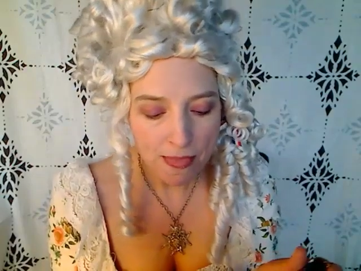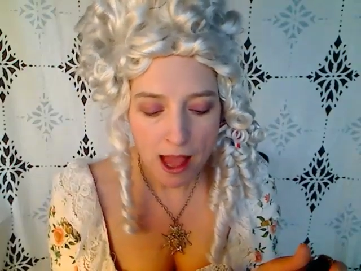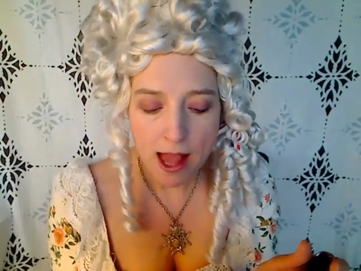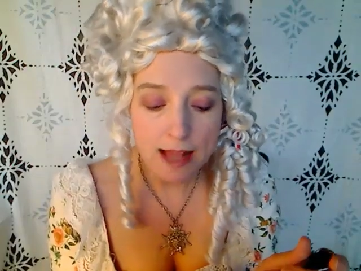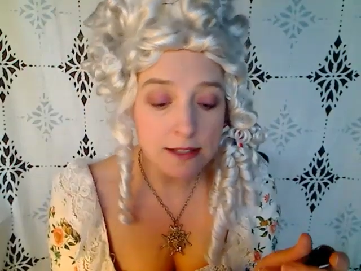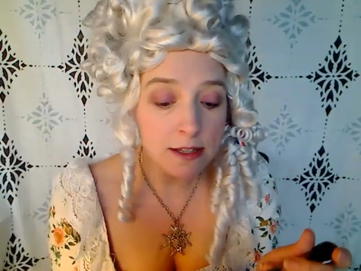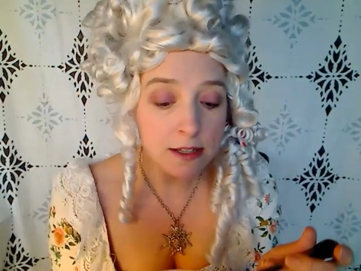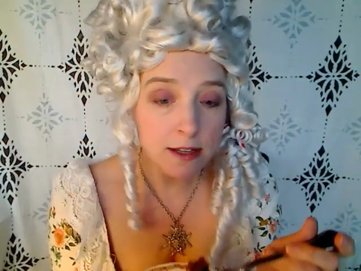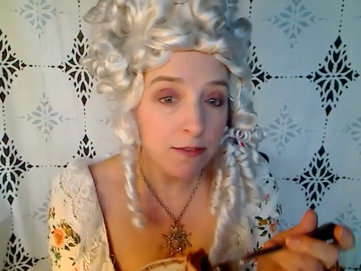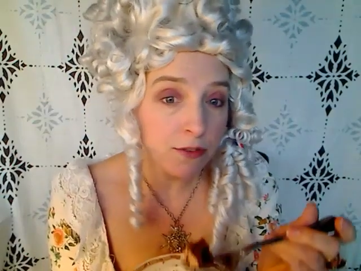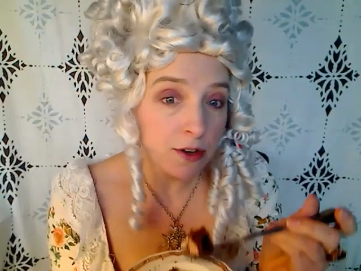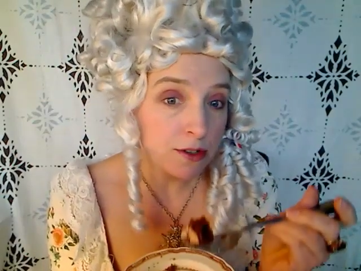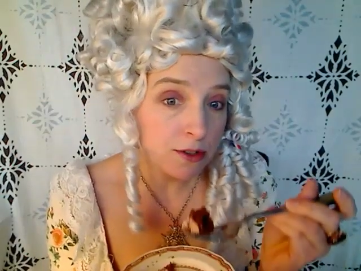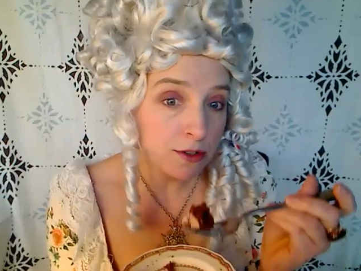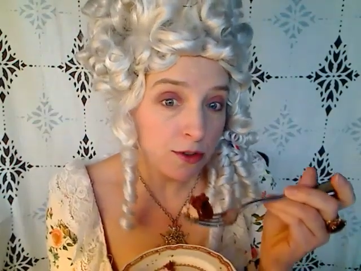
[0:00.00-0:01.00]
That's a
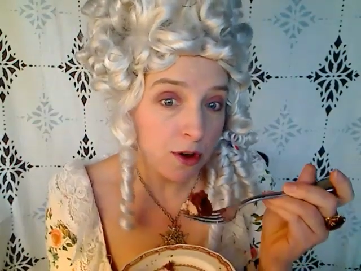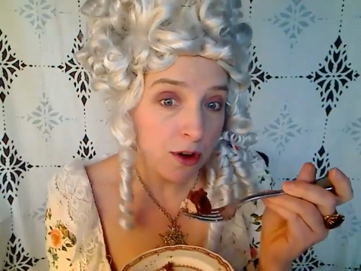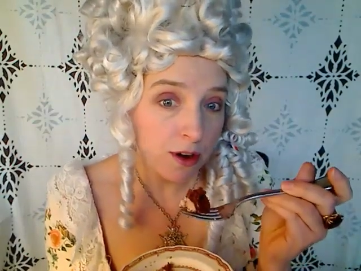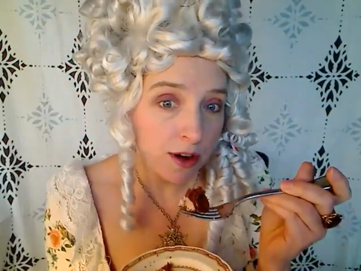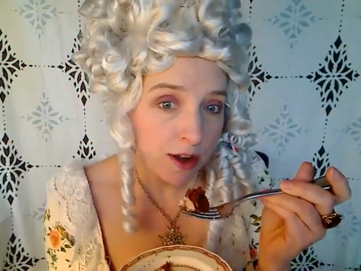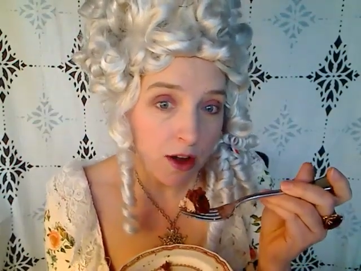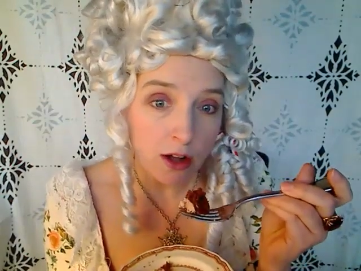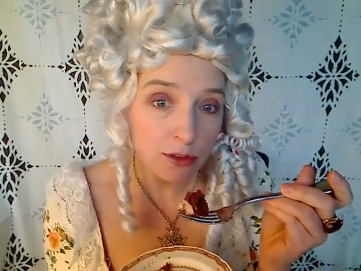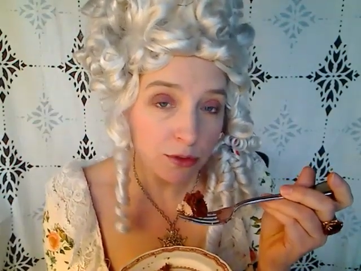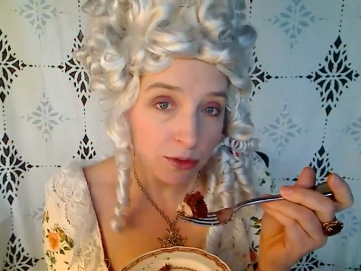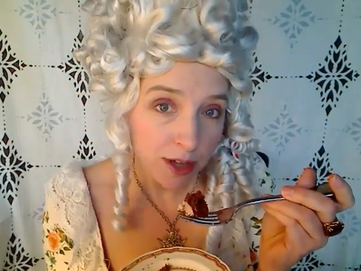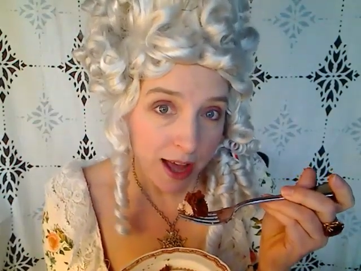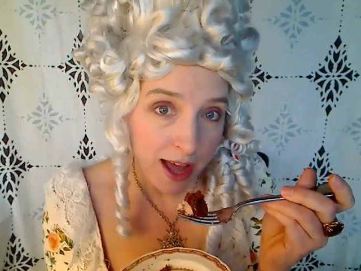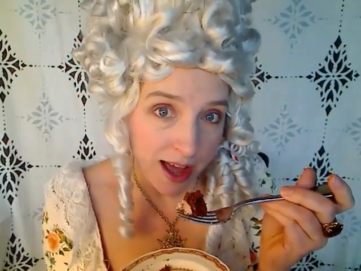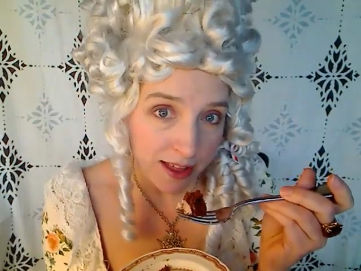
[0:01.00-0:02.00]
different story
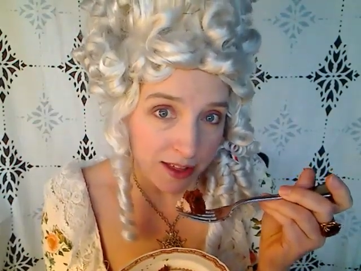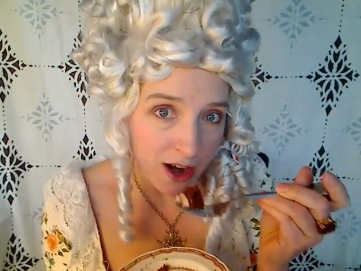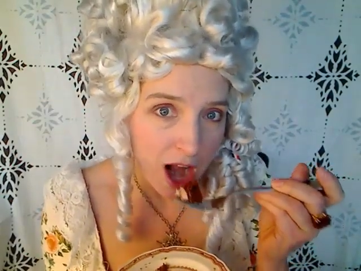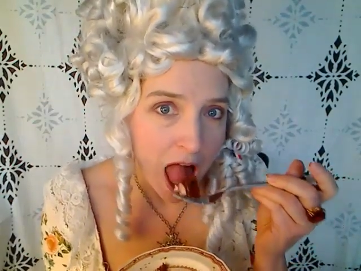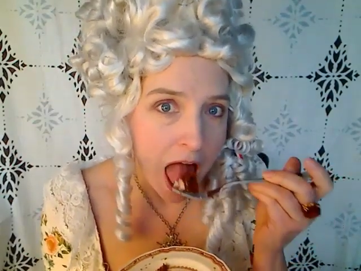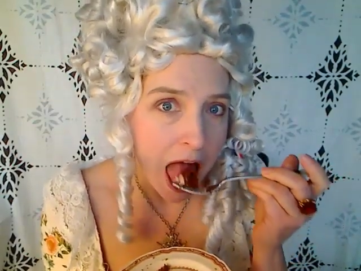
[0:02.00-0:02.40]
altogether.